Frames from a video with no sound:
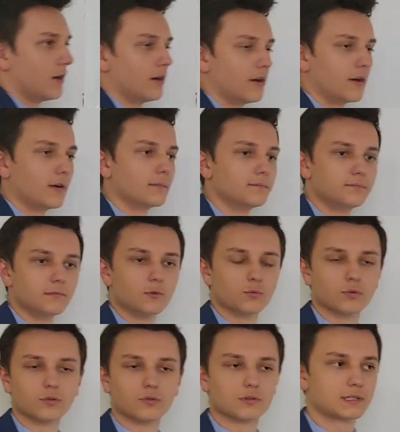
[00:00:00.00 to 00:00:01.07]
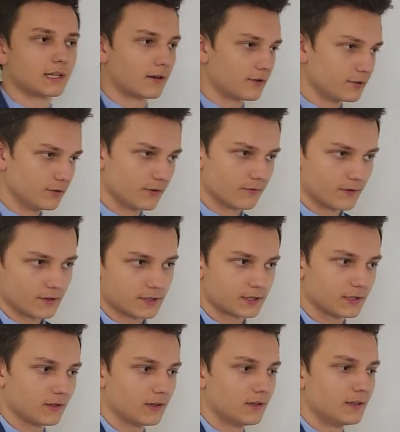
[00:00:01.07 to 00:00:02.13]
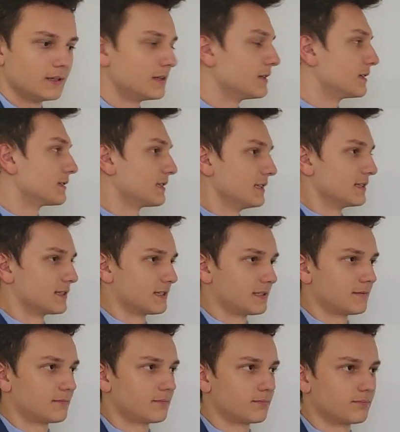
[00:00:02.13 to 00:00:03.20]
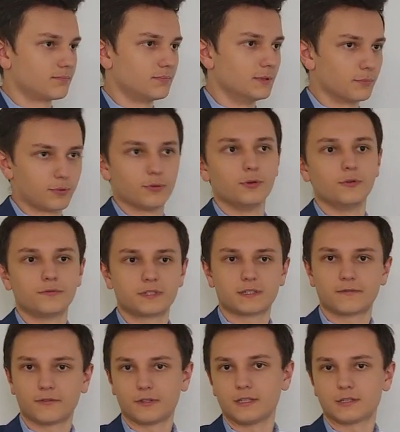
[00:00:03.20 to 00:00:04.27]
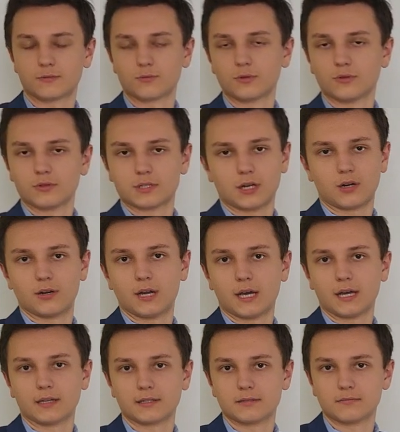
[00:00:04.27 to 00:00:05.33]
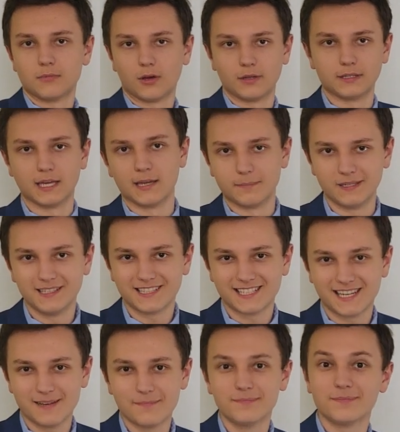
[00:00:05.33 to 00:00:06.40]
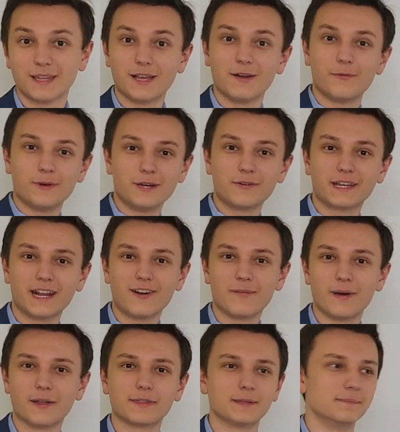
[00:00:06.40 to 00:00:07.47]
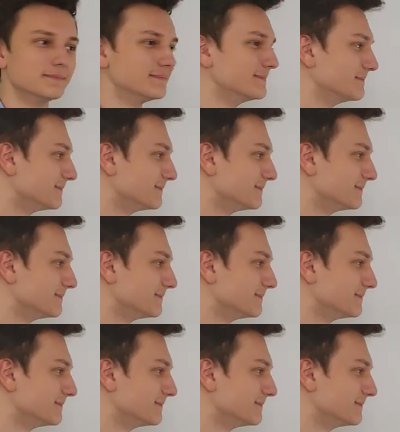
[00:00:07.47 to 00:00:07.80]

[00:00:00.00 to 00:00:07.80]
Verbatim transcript: are rules that are universal, since the proofs for these rules are not on the AP exam. We don't care about them.